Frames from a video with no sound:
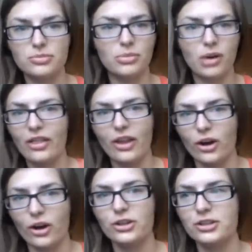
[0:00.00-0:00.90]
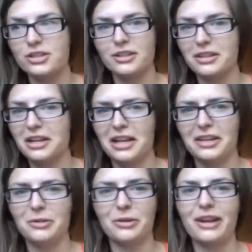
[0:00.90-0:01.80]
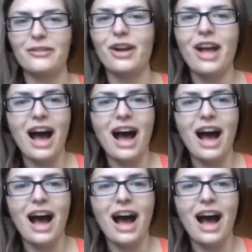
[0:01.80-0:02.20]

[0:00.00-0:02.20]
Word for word: other hooks or your whatever.